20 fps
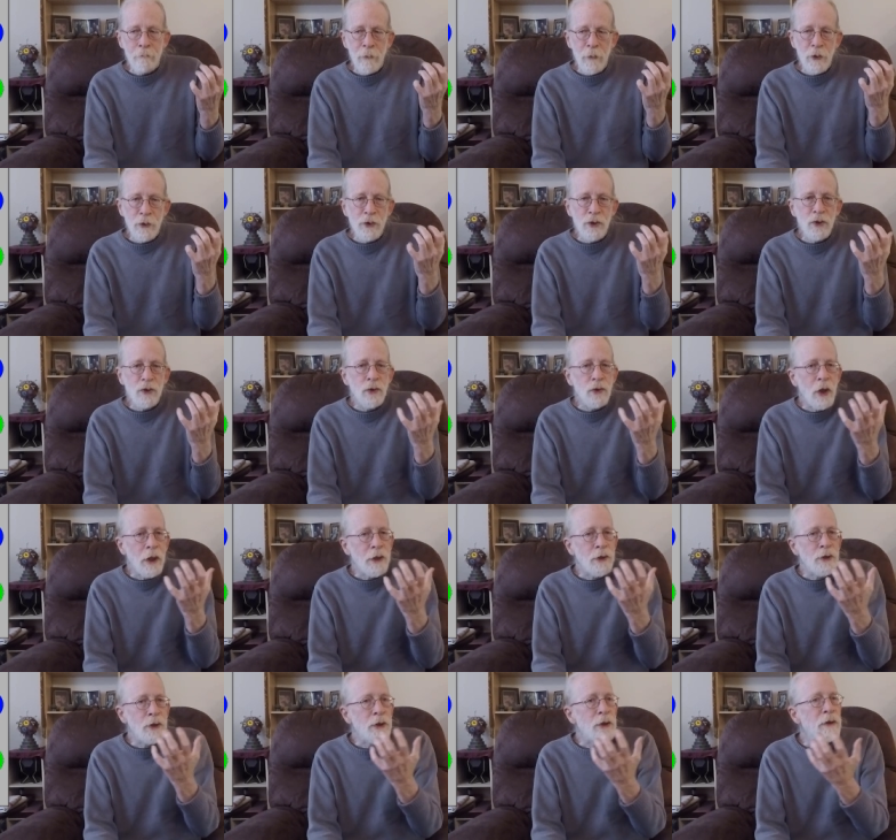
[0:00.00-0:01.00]

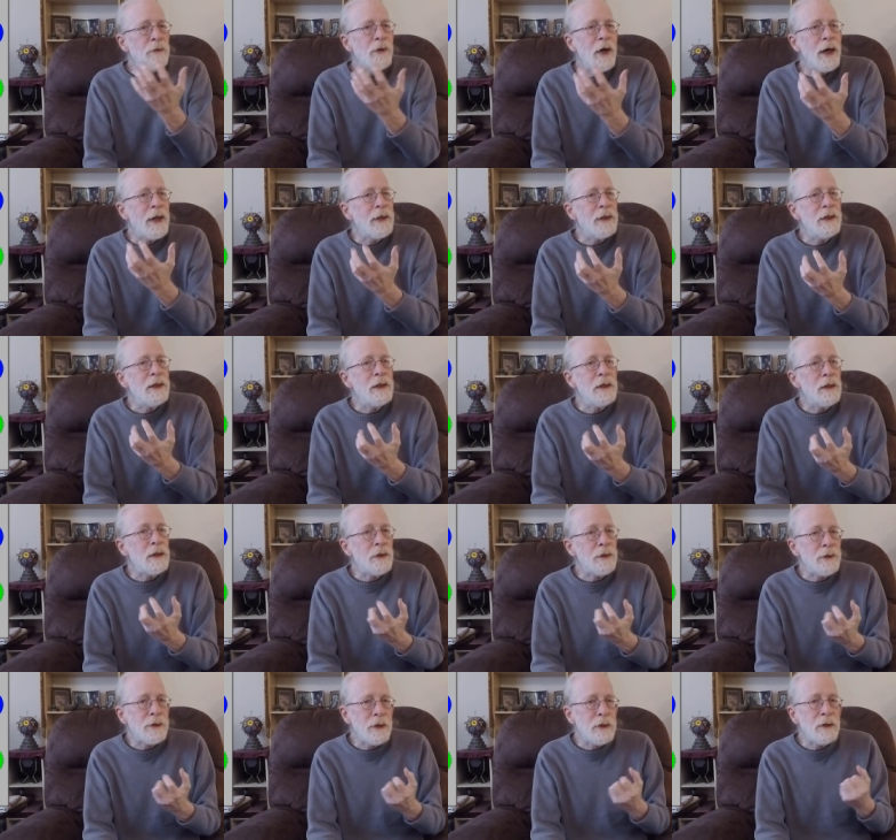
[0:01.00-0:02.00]
structure of
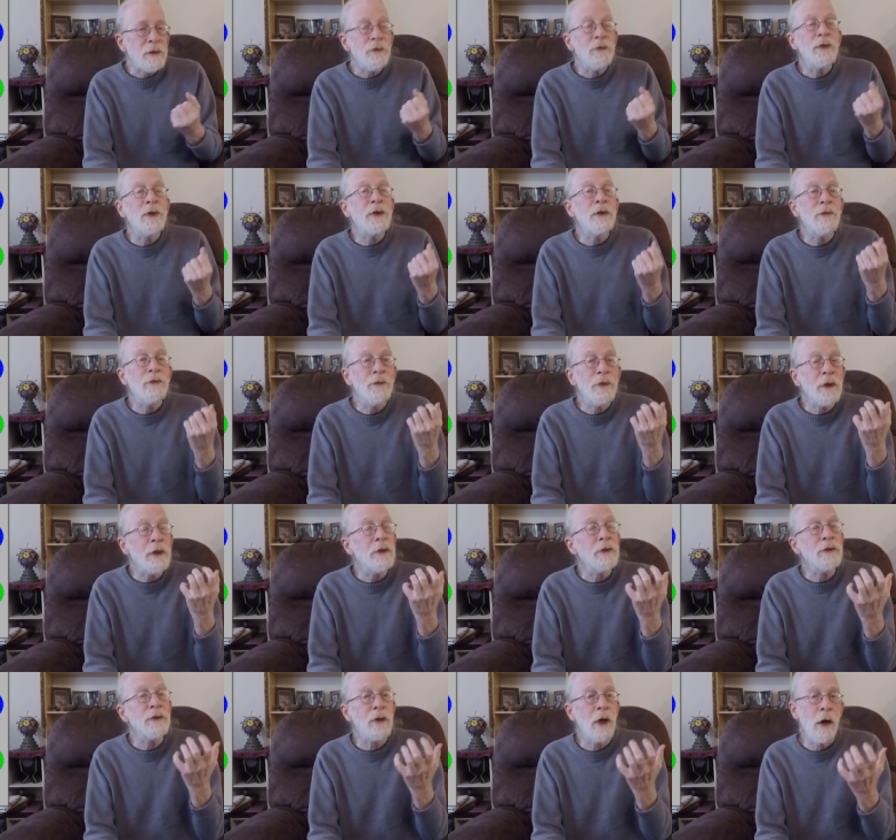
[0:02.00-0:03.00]
ideas. It's a
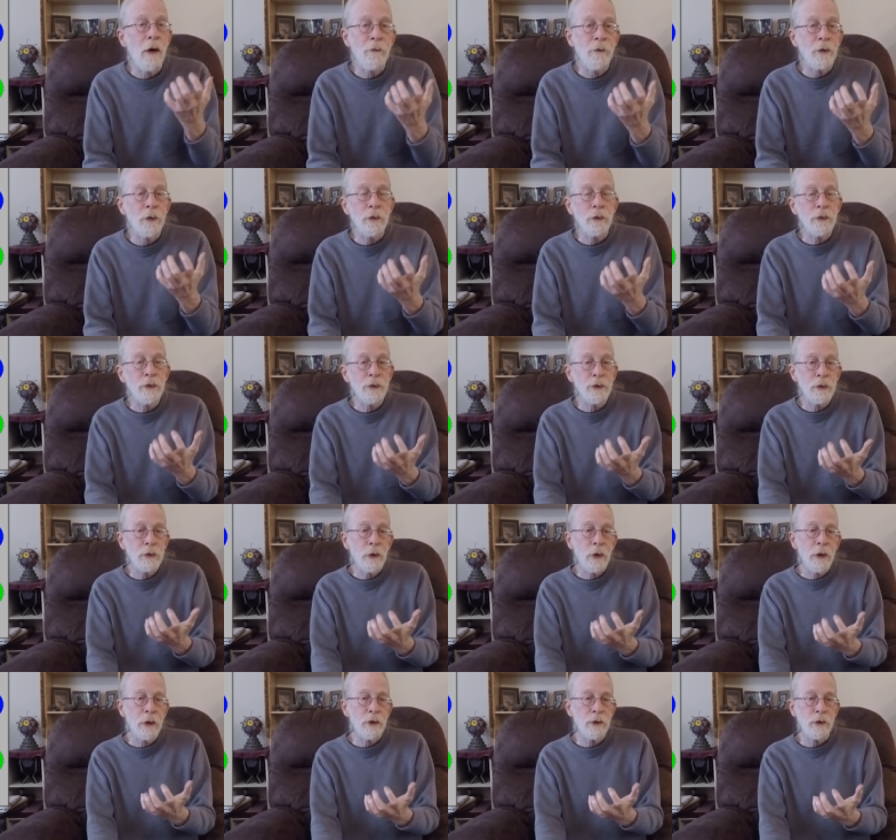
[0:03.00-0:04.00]
philosophical
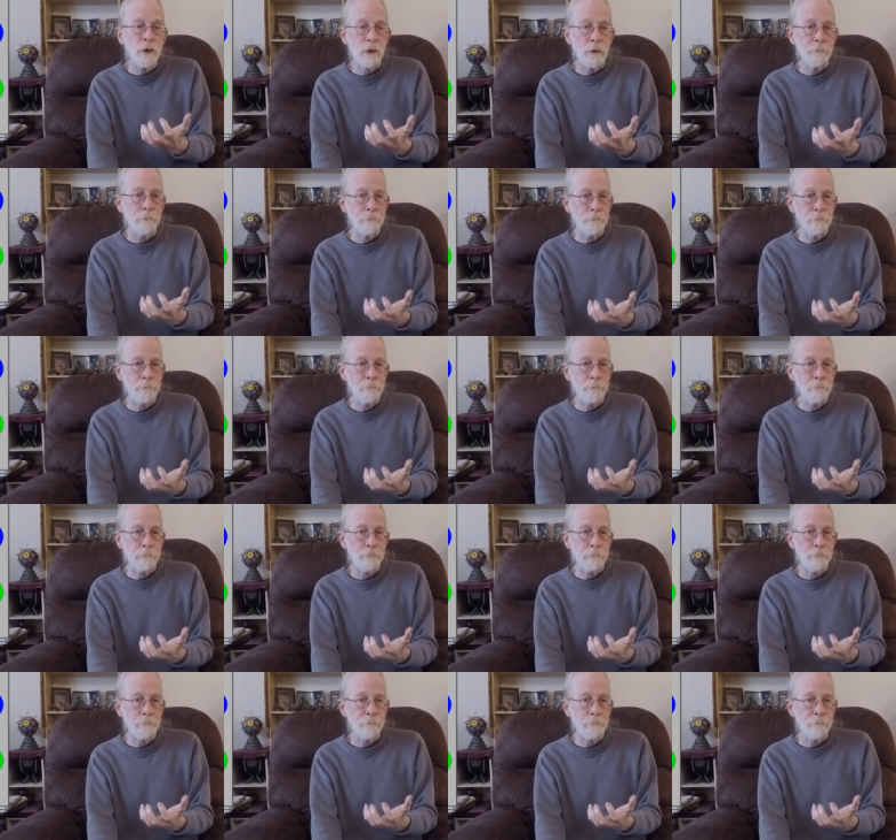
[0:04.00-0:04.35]
structure